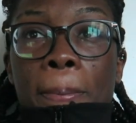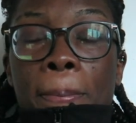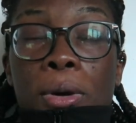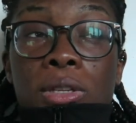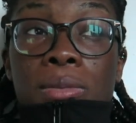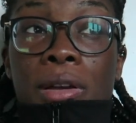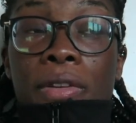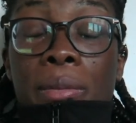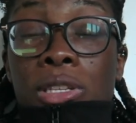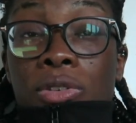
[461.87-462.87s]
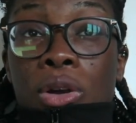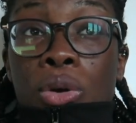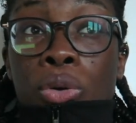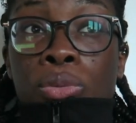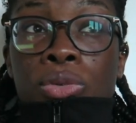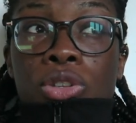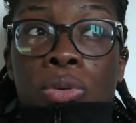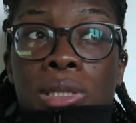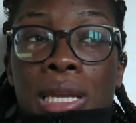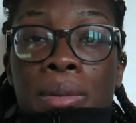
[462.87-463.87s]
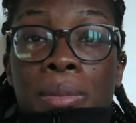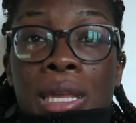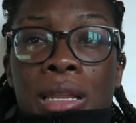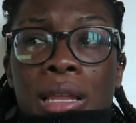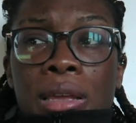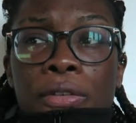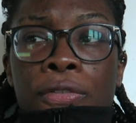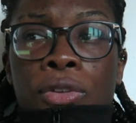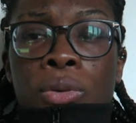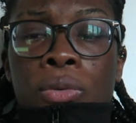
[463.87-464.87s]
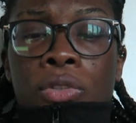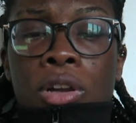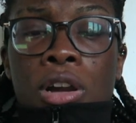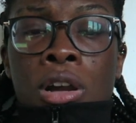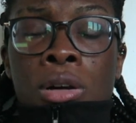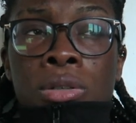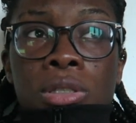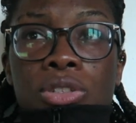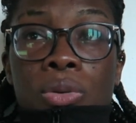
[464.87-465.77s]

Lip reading: Most of my flatmates are at home, so it's like me and like a few of the girls.